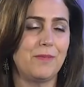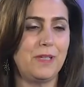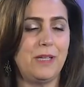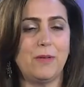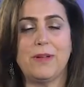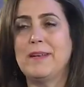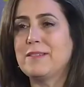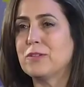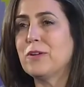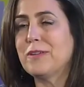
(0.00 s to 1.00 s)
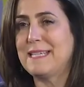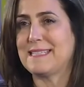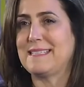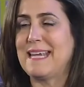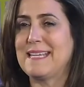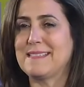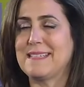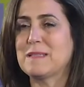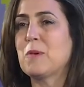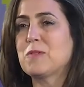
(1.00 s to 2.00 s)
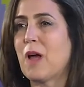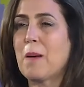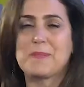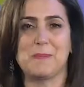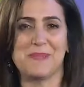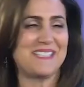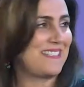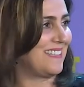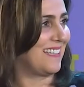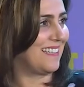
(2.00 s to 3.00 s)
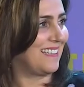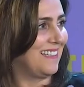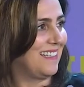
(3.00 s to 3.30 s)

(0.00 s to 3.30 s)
in its earliest days and its most optimistic